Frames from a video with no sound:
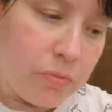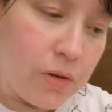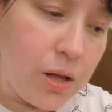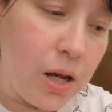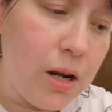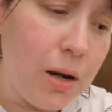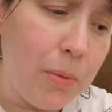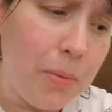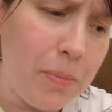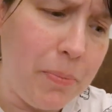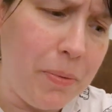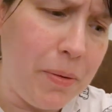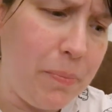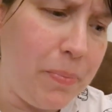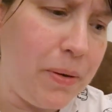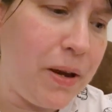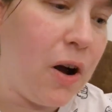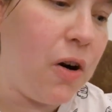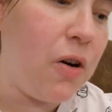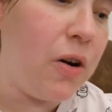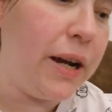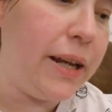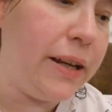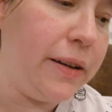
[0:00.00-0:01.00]
And I'm a bit
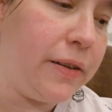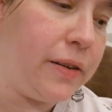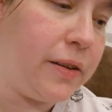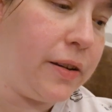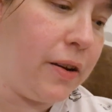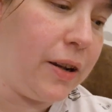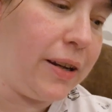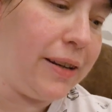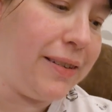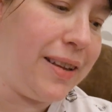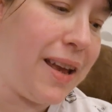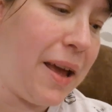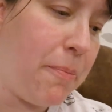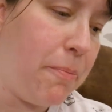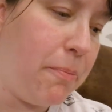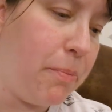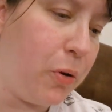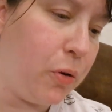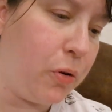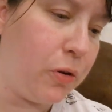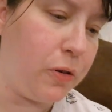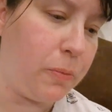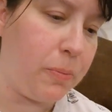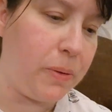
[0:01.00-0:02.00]
behind, like 10
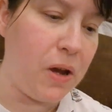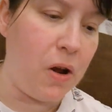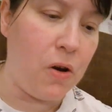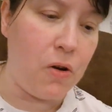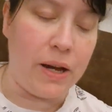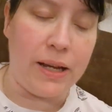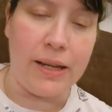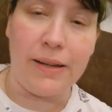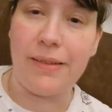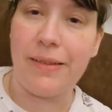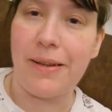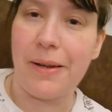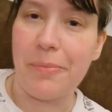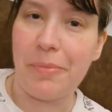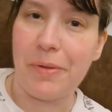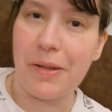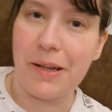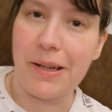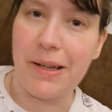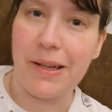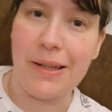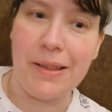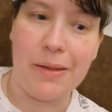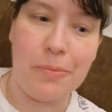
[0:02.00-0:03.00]
books behind
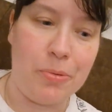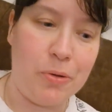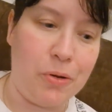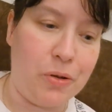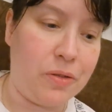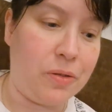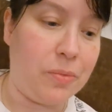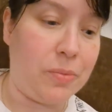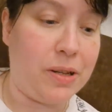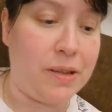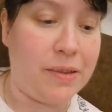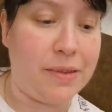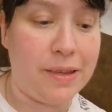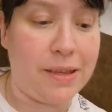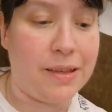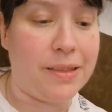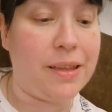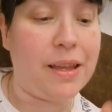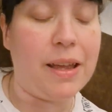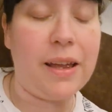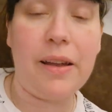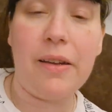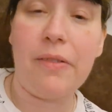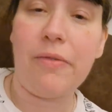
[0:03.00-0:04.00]
updating the books. I'm going to sit
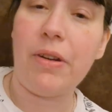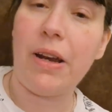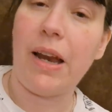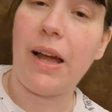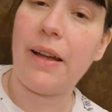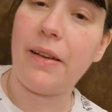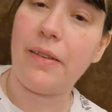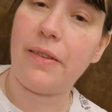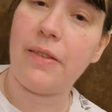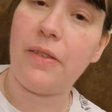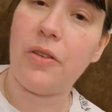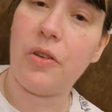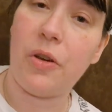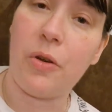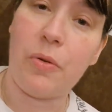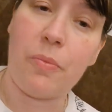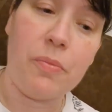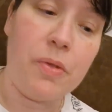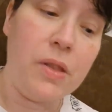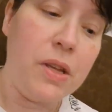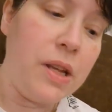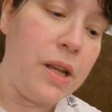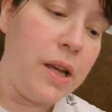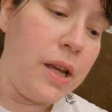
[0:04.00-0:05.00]
there, relax and chill.
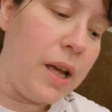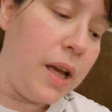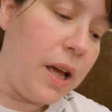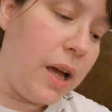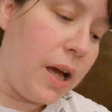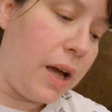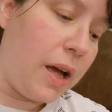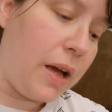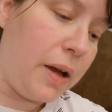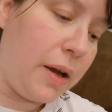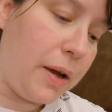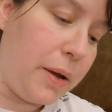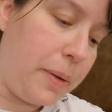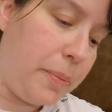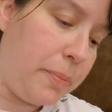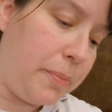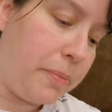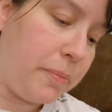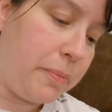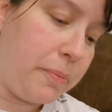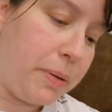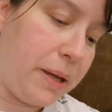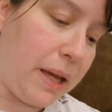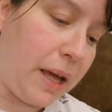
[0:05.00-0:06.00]

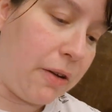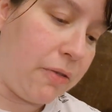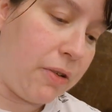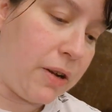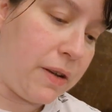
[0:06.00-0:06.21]
Um, but yeah,